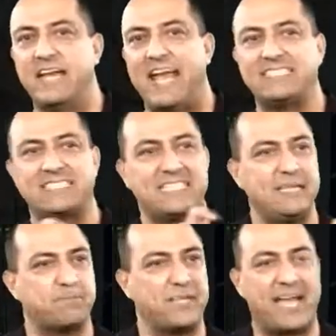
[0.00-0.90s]
and
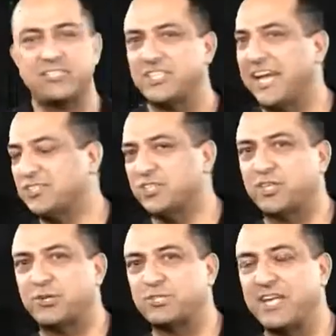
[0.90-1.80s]
skip the education and
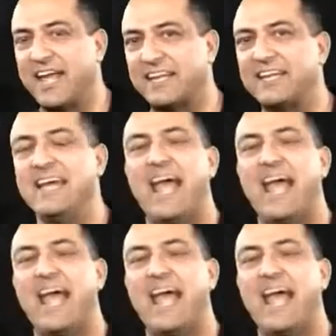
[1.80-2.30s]
understanding,